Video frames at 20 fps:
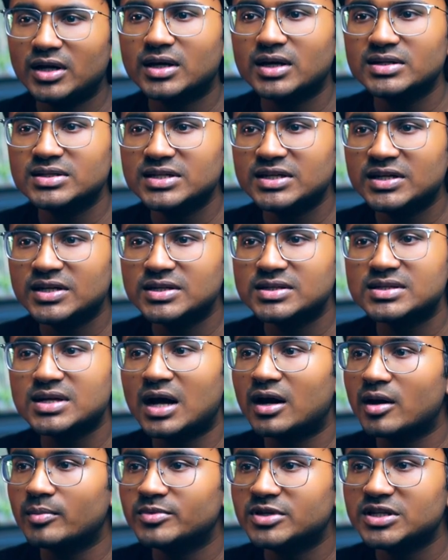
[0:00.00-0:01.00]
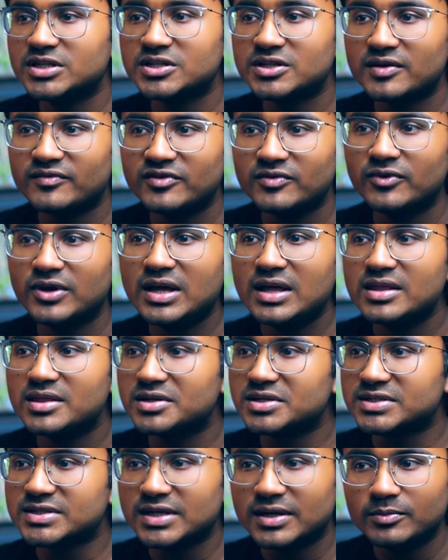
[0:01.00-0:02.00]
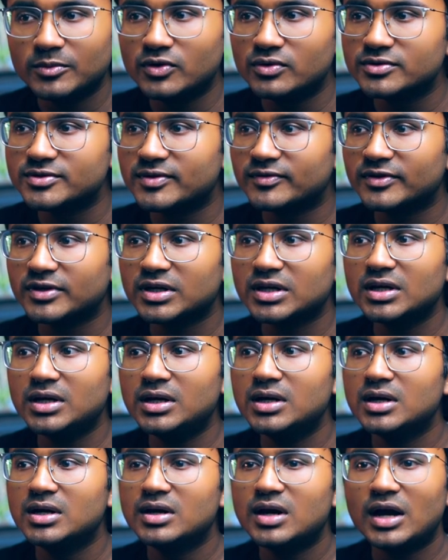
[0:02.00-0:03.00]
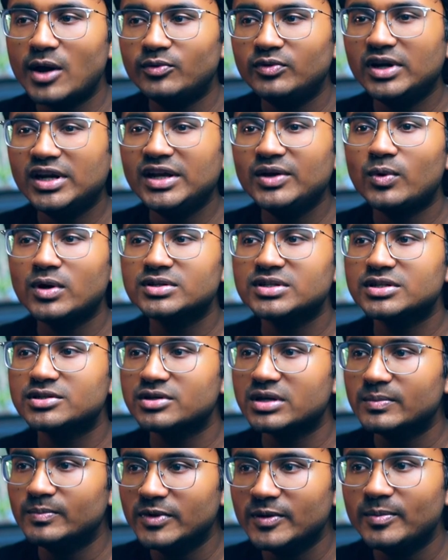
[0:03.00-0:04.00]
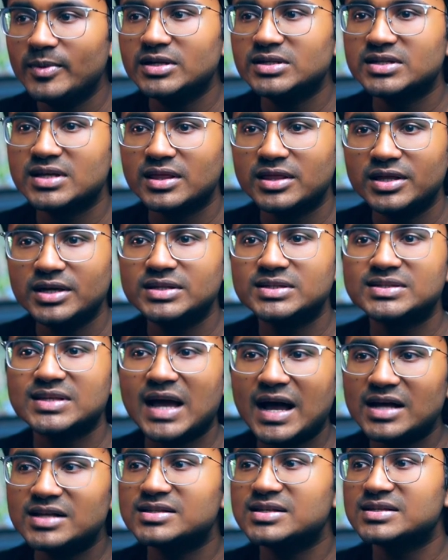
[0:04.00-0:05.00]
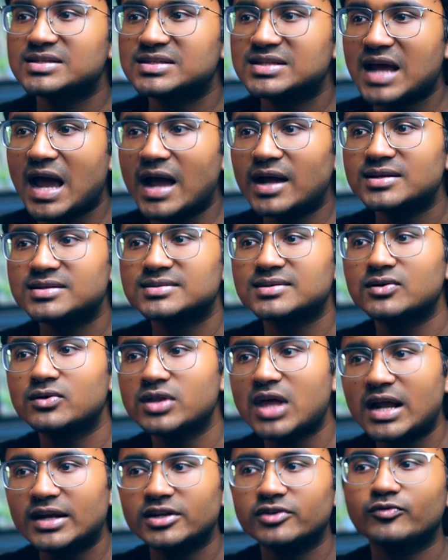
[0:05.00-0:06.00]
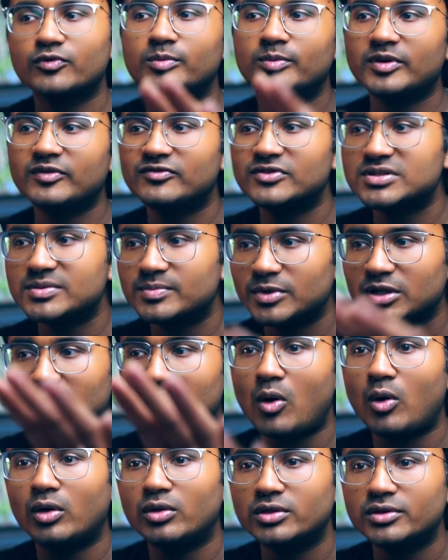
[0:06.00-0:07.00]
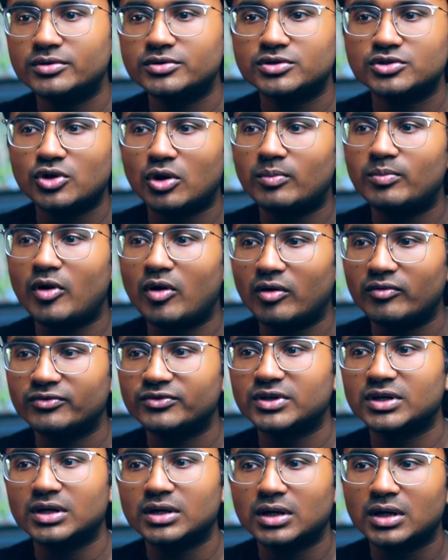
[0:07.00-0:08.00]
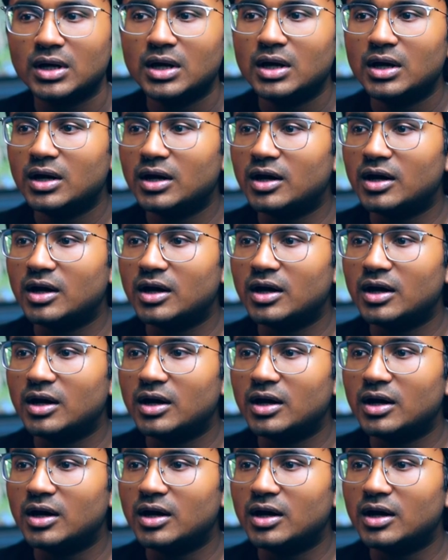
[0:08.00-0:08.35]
blur containers are updated everywhere. The same goes over here. I really wanted to implement this as a stack so that it would be visible on top of the